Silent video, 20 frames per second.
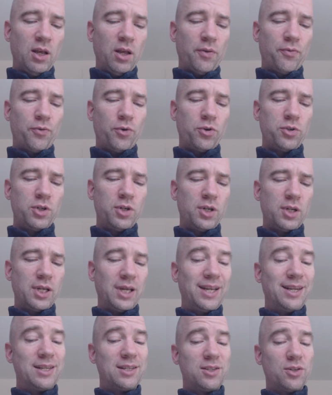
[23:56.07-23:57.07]
Fortunately,
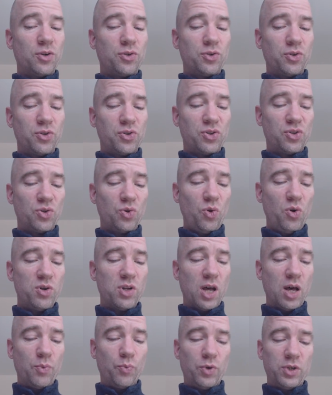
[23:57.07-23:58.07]
it is not your sword
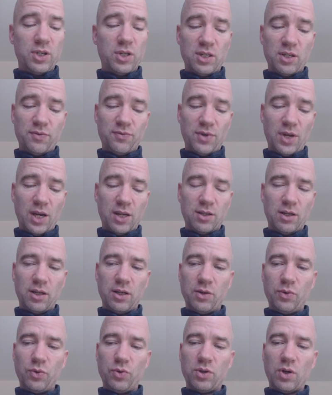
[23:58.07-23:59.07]
arm, which is affected.
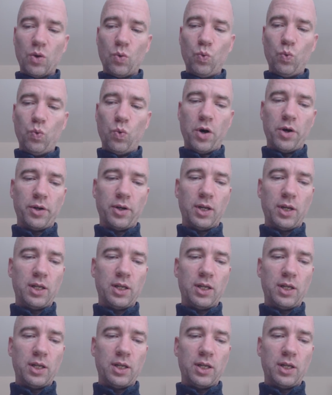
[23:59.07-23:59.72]
Lose 1